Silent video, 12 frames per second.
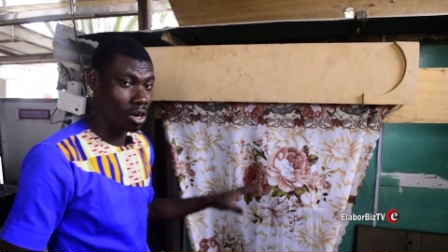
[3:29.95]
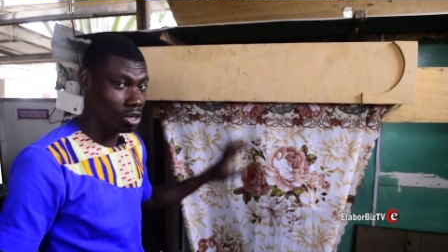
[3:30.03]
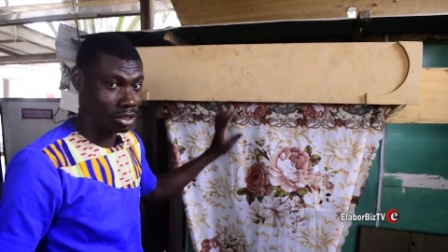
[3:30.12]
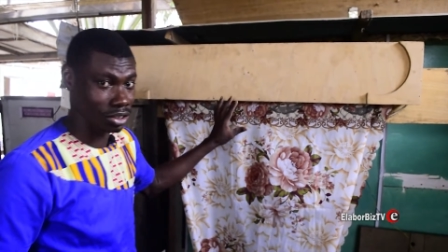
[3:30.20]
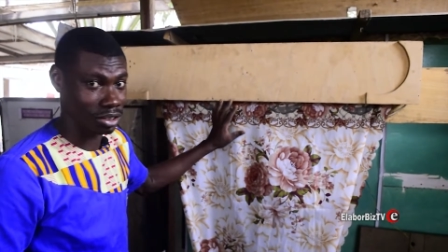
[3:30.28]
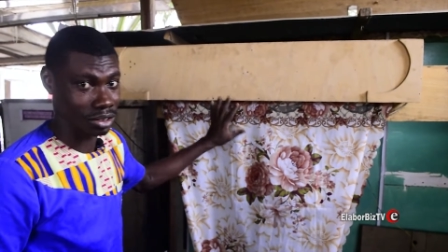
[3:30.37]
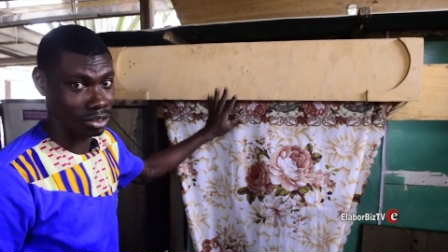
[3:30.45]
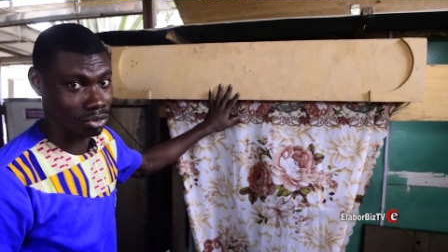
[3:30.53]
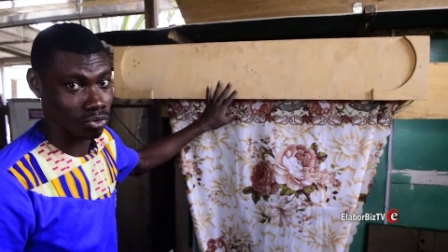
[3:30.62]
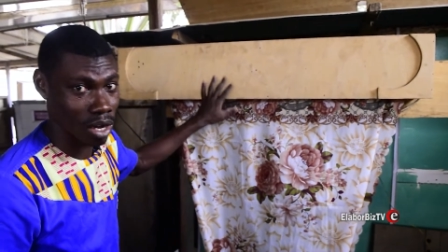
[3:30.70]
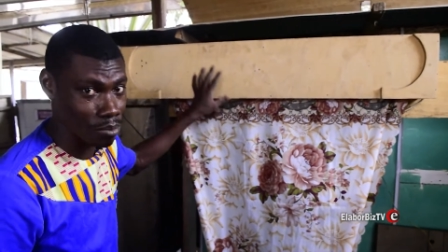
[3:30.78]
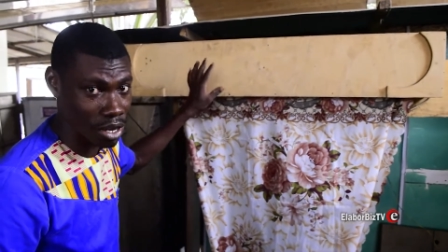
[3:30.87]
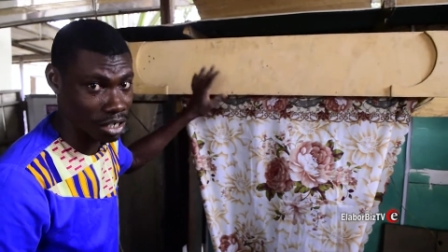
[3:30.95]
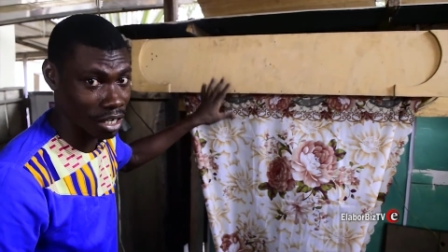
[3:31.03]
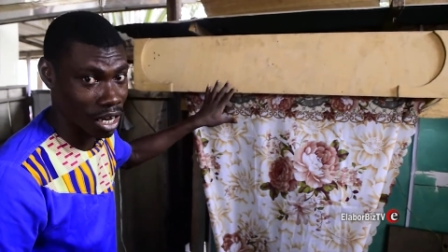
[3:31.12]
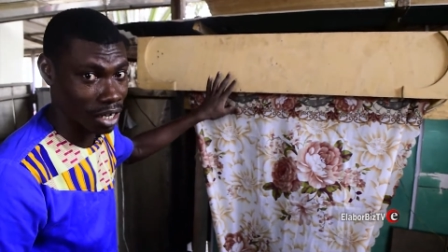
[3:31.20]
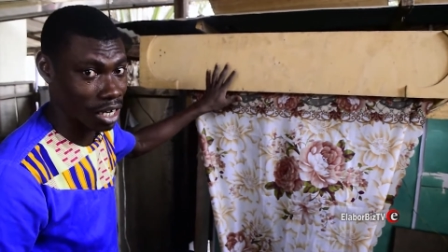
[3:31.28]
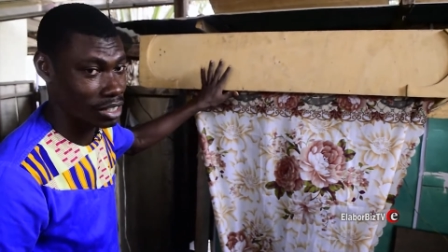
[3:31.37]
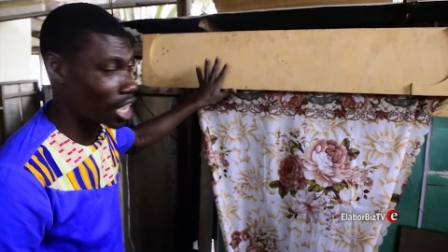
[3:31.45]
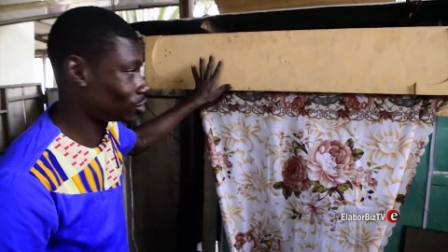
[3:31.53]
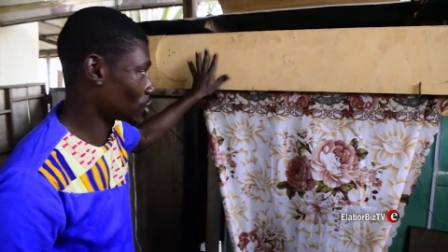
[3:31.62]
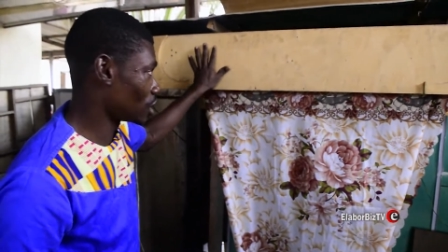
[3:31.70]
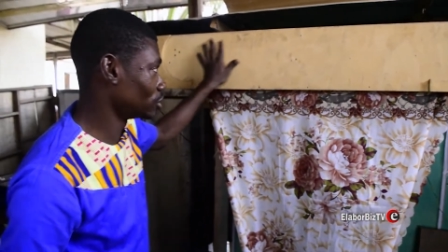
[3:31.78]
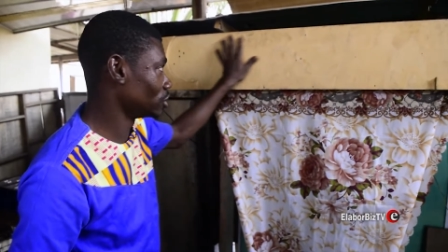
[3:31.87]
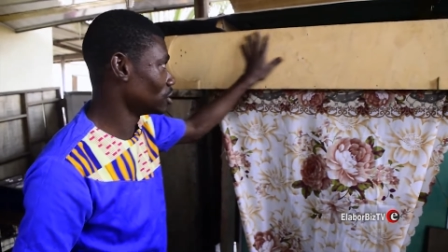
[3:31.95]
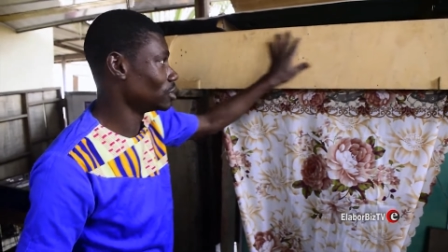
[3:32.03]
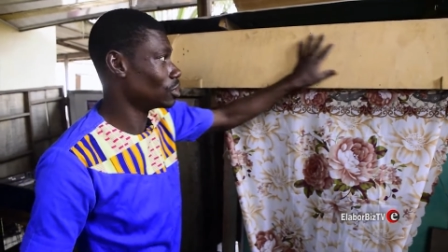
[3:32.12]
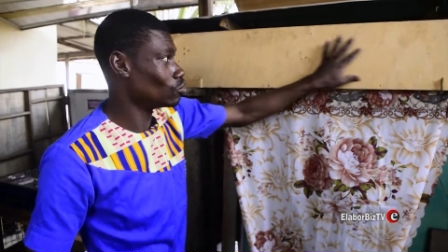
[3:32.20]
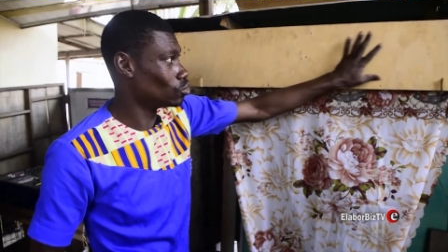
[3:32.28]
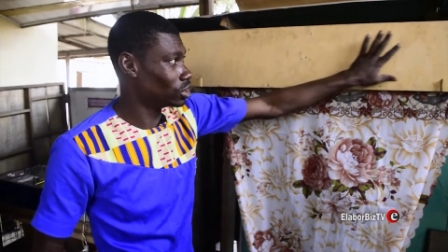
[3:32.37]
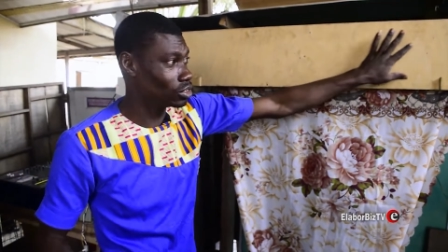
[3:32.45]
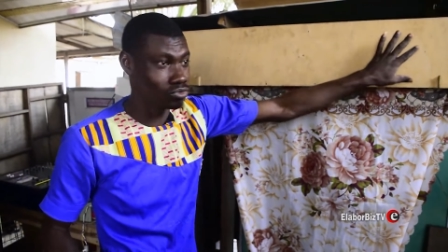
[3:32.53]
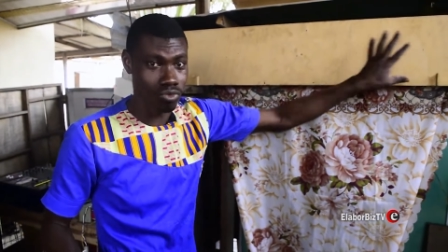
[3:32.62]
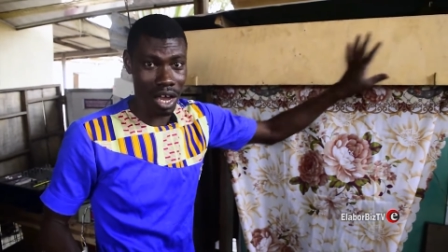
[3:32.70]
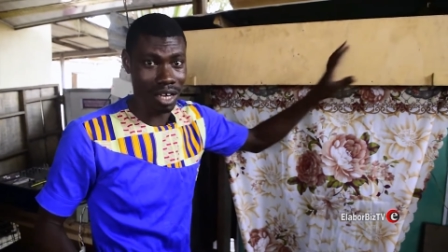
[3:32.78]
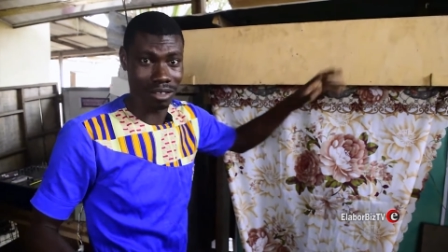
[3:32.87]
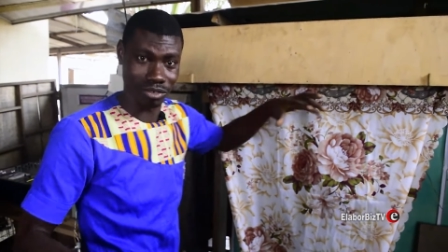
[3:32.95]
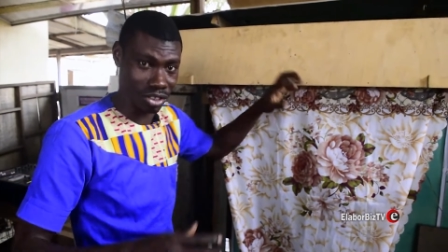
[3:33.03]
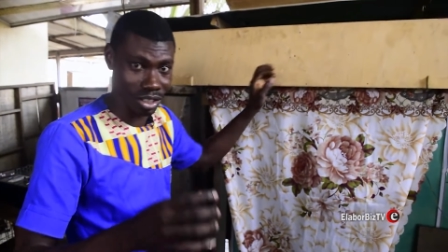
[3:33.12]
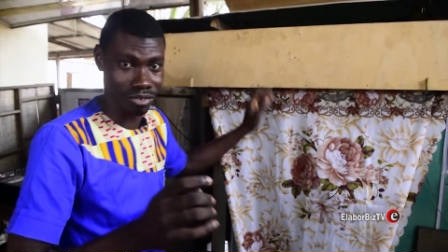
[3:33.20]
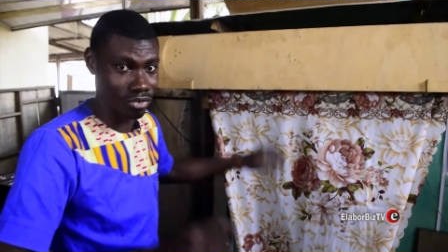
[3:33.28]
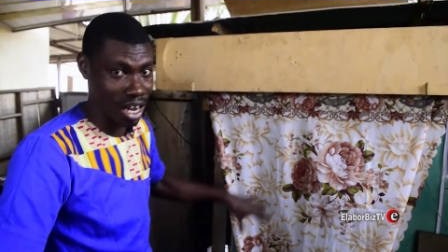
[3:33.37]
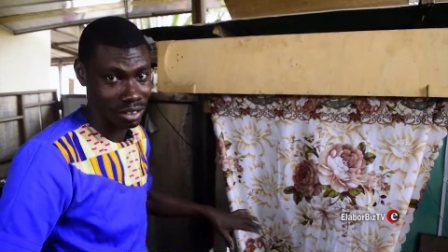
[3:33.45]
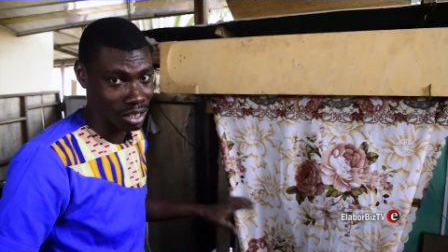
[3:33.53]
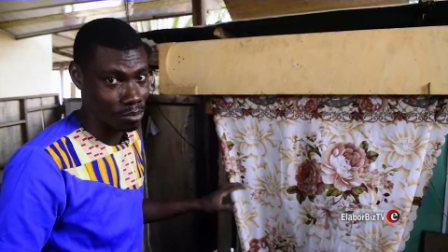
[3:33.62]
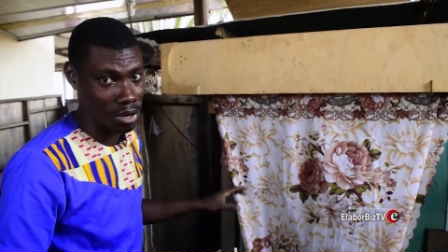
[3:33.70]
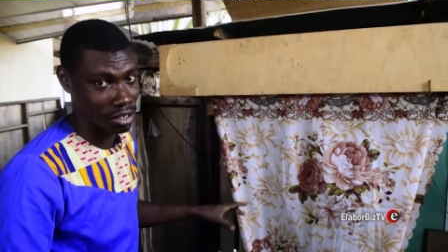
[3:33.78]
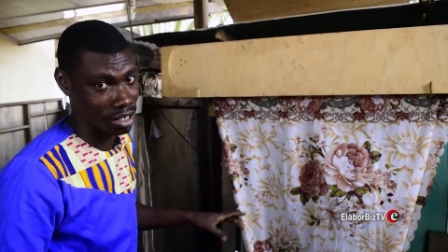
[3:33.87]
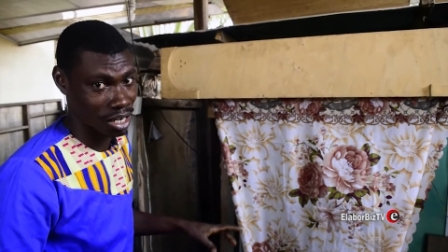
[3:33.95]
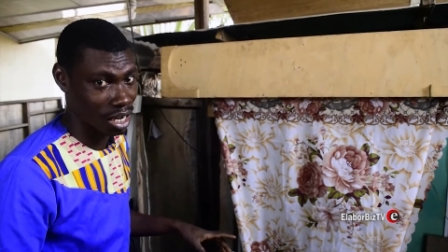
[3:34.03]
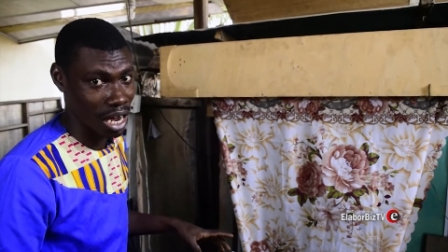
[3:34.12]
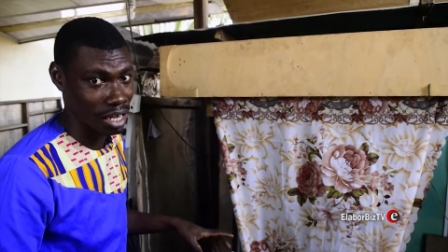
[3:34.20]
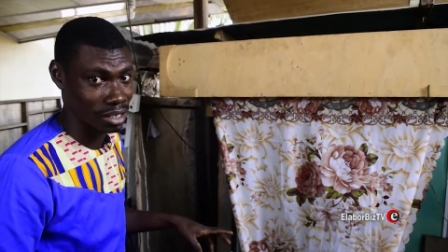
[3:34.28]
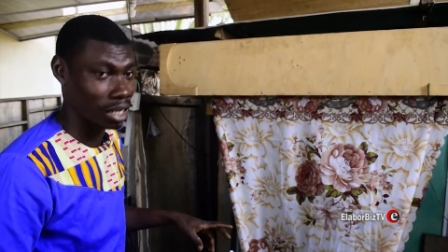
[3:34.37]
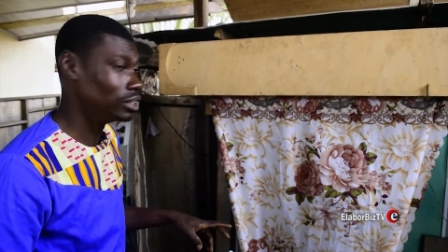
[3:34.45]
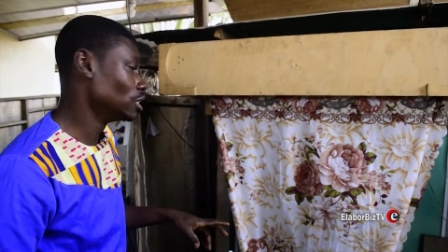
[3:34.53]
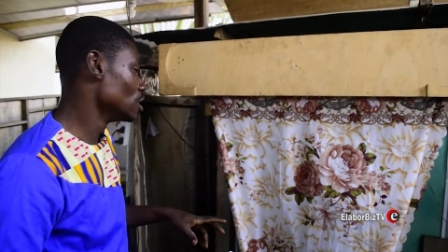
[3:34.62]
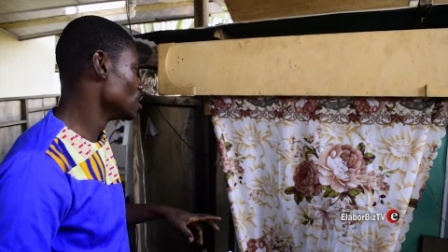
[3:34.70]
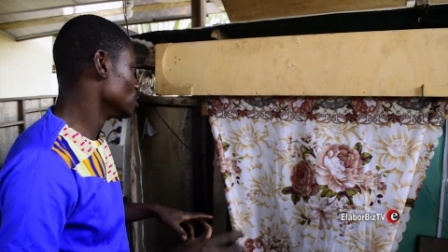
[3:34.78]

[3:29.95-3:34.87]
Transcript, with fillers: All these things were made in Ghana here. As you can see, the wooden work, you see, right here made in Ghana here.